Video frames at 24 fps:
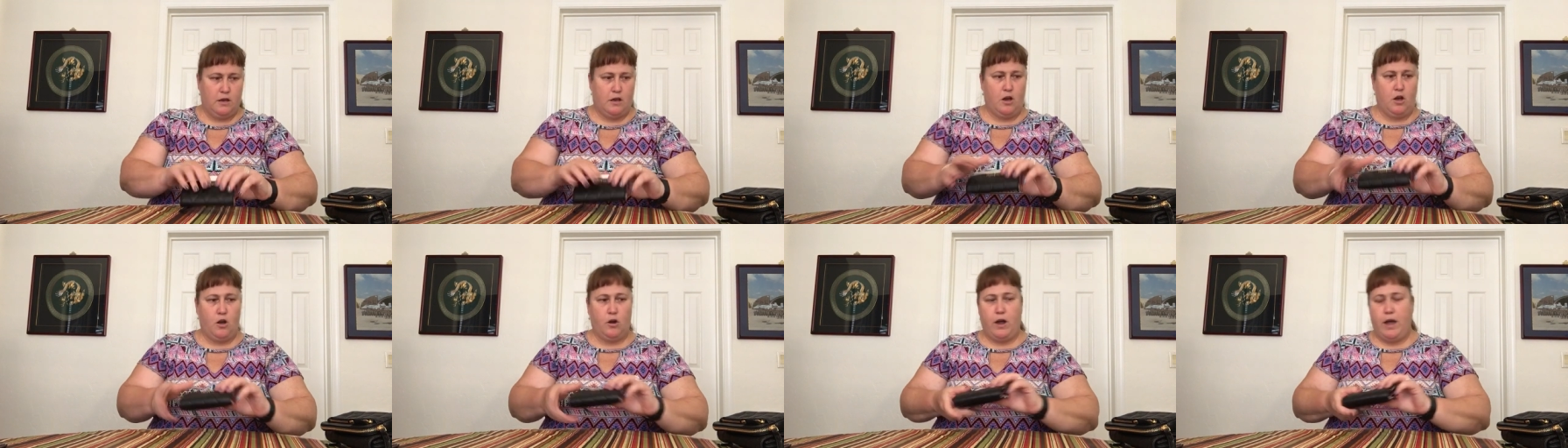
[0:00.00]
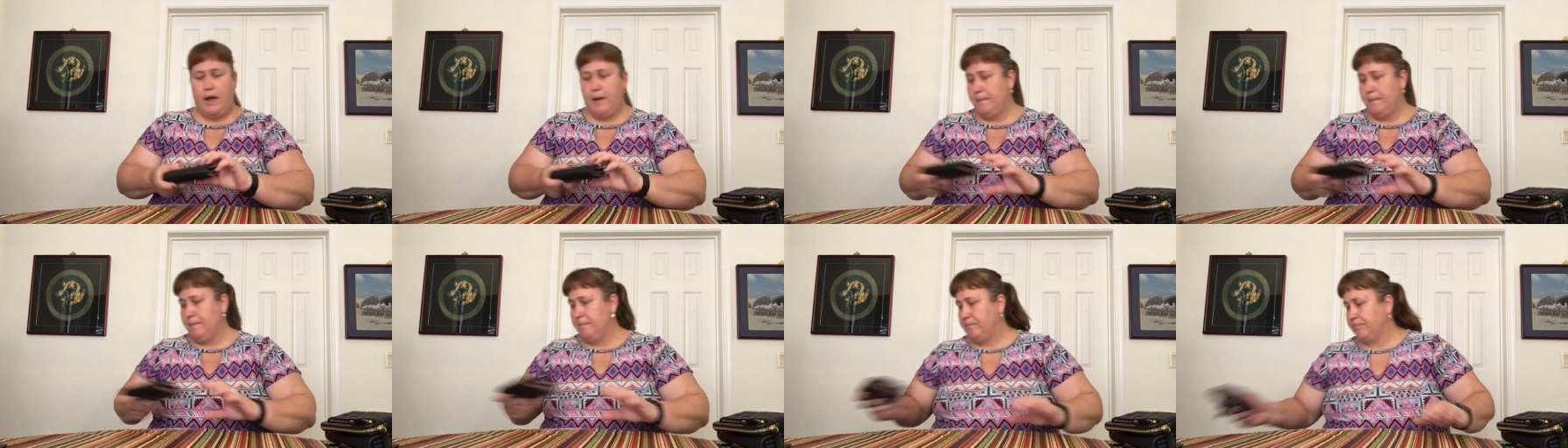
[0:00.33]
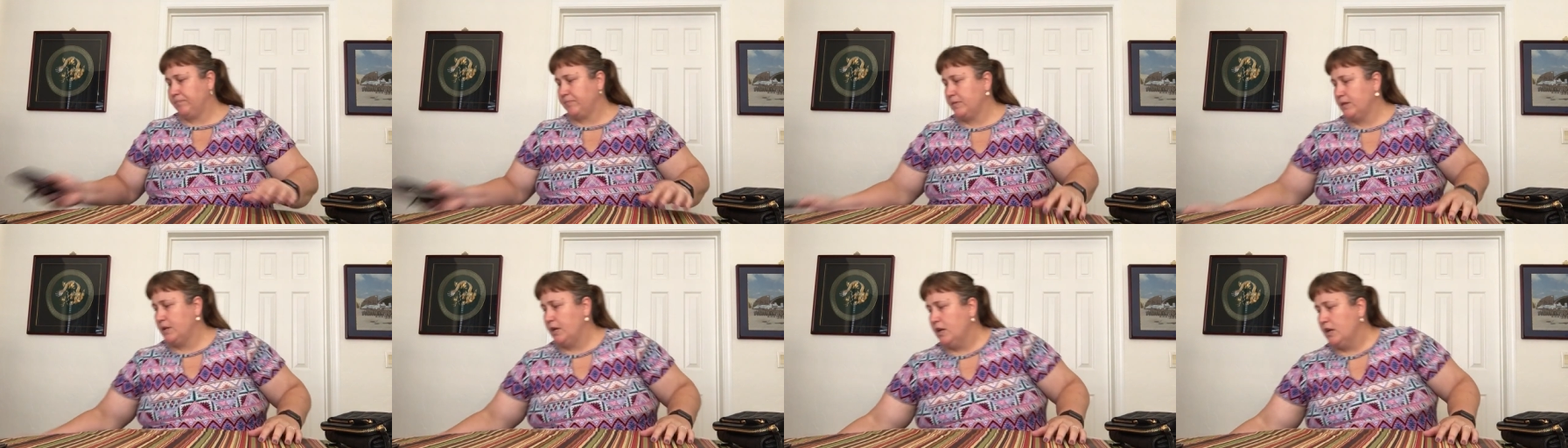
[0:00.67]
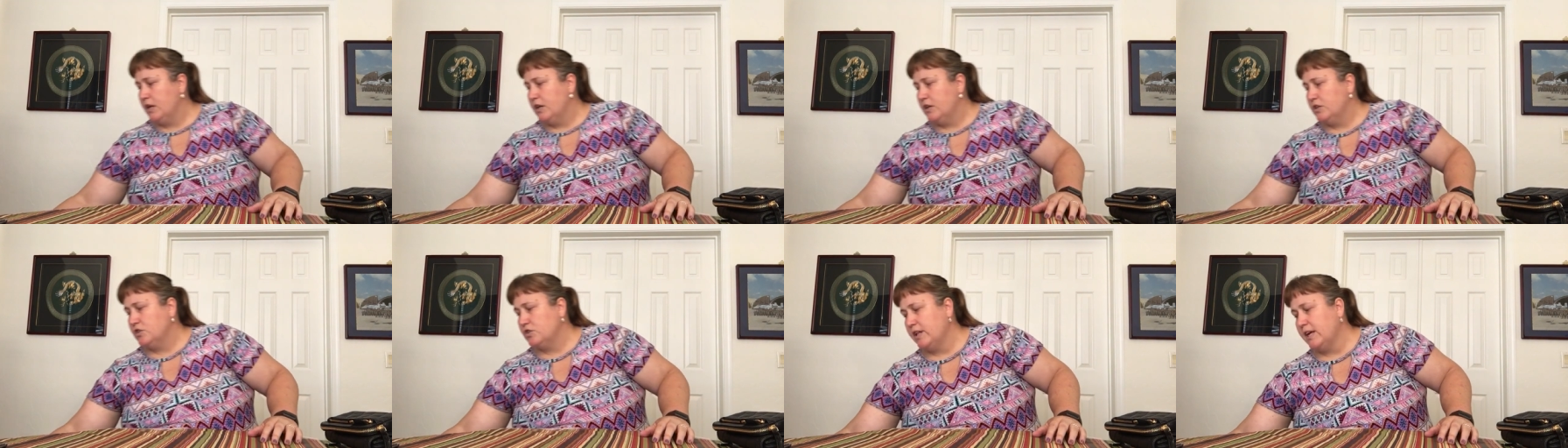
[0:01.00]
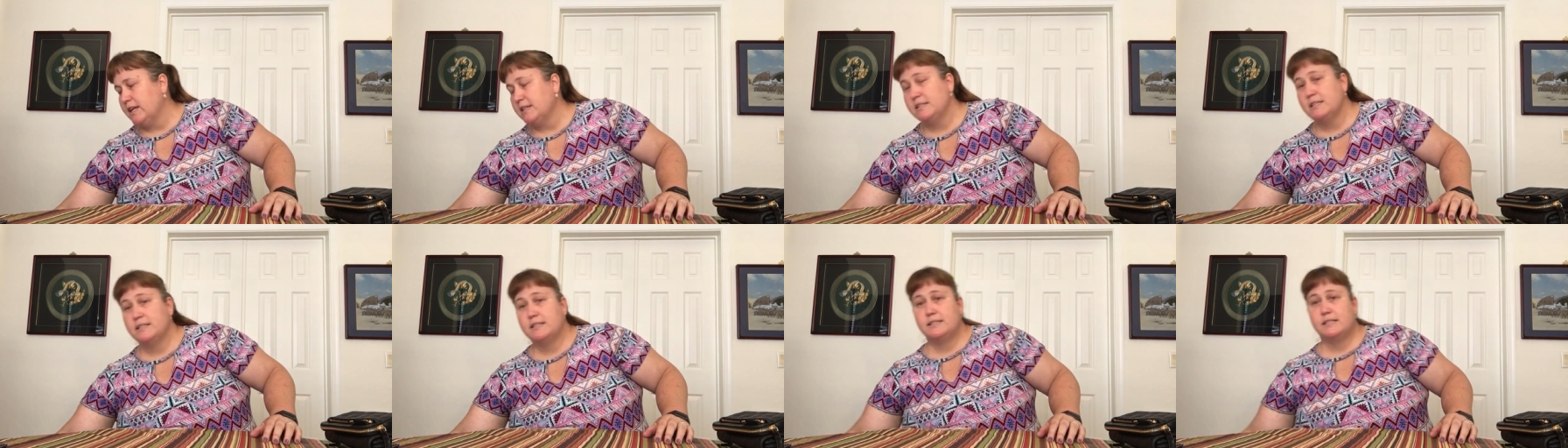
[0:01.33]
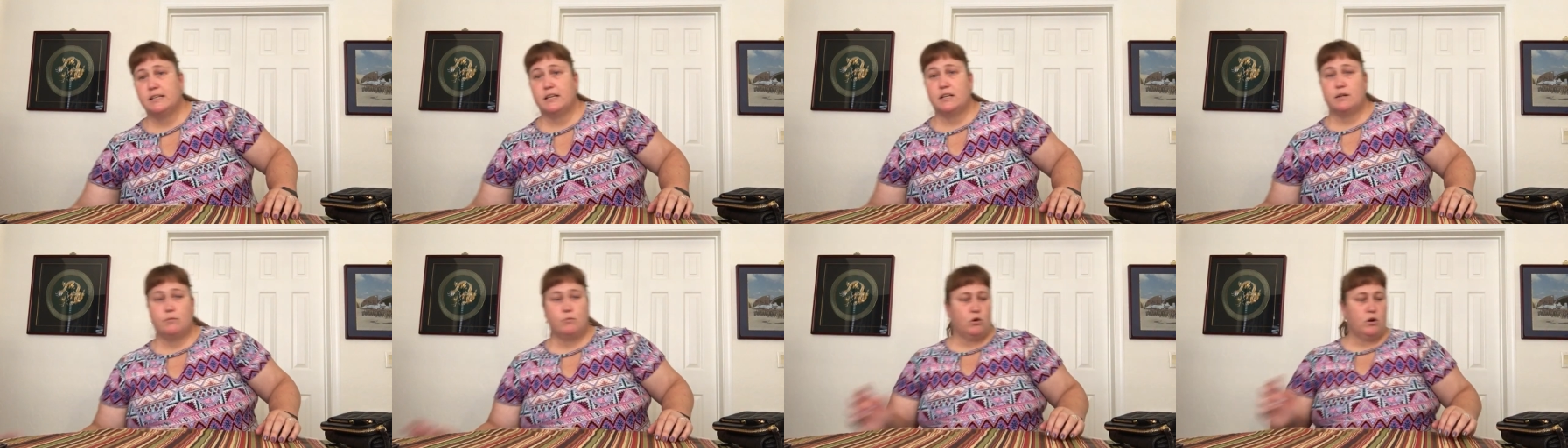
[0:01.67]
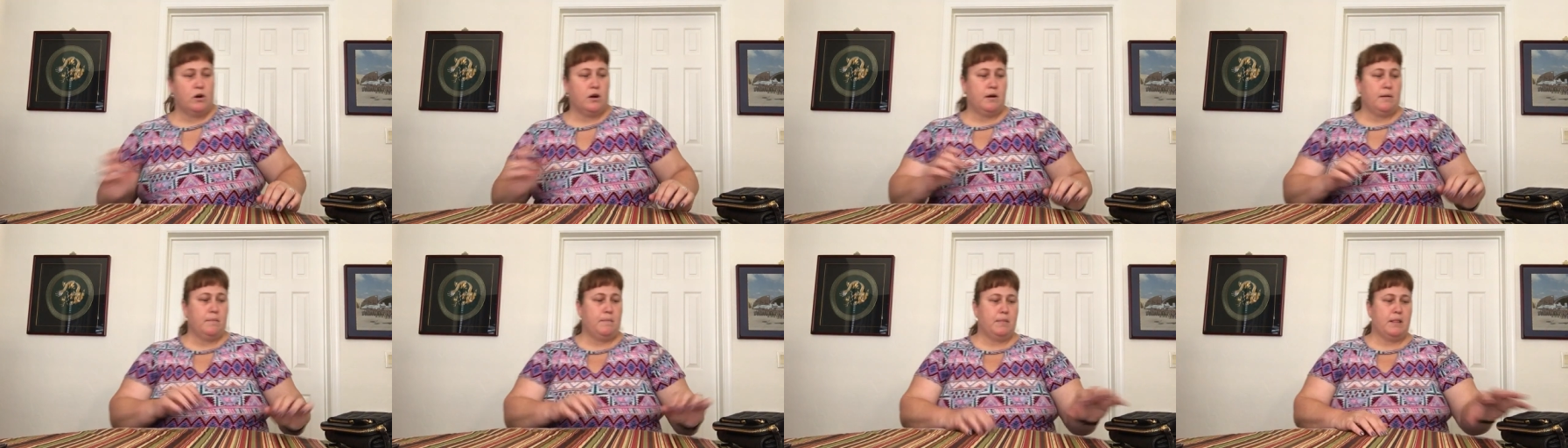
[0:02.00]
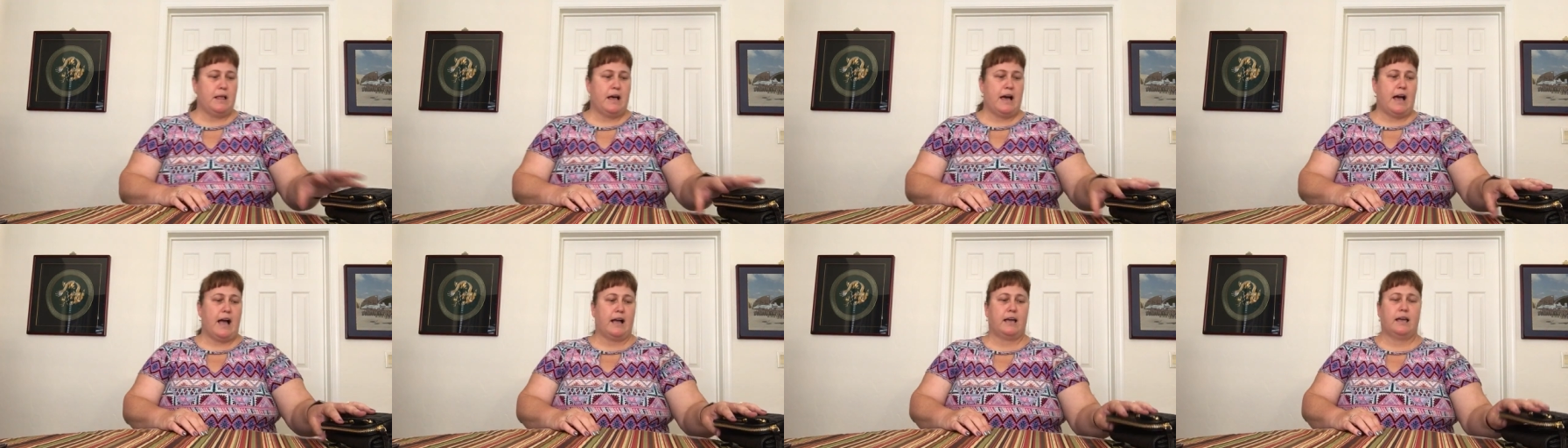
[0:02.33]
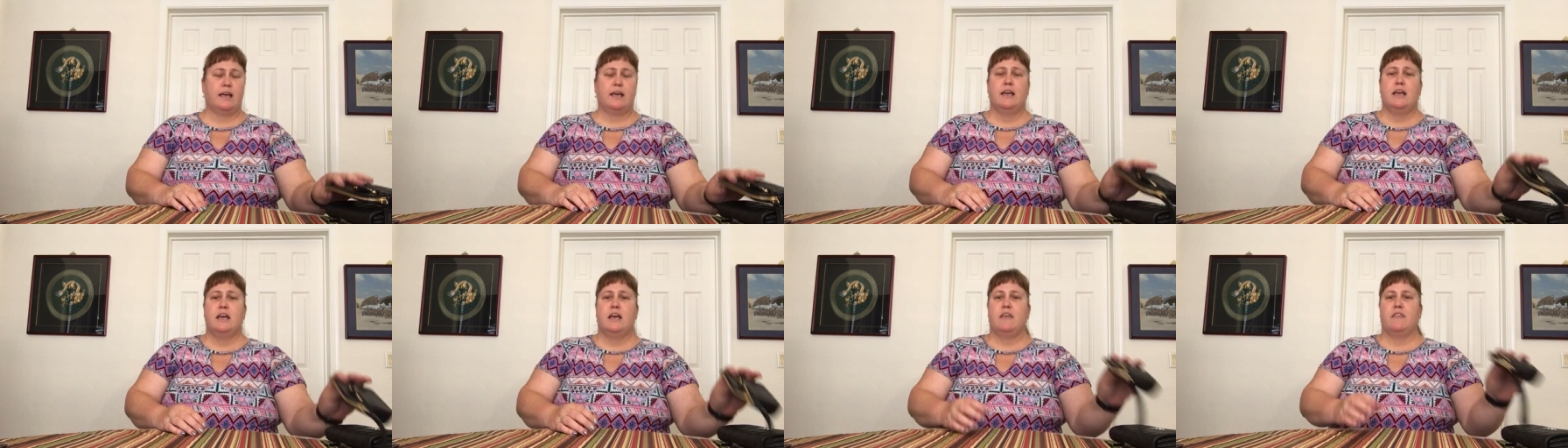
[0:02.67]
All right, so that's in Sycamore Black.